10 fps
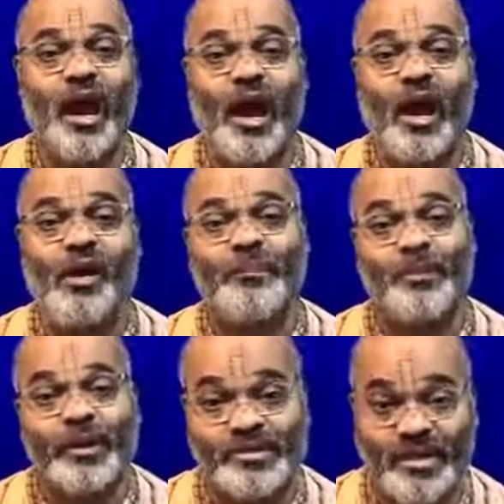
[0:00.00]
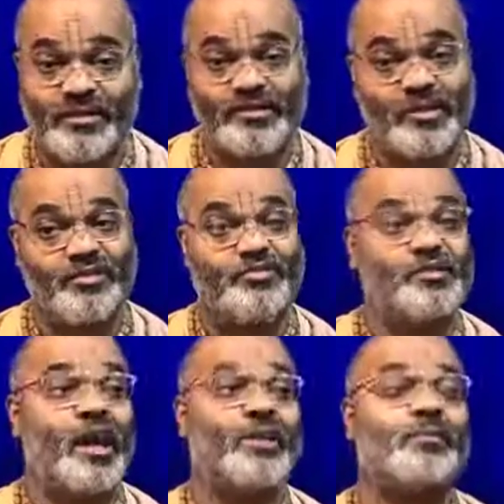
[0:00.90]
are present since
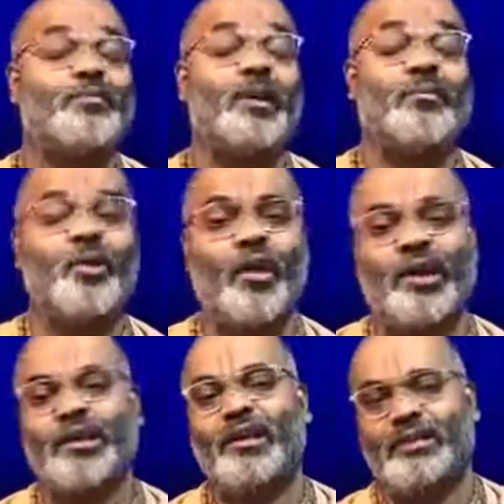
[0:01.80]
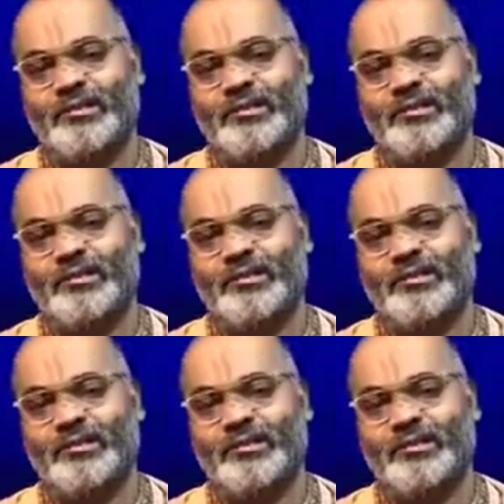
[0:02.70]
time immemorial.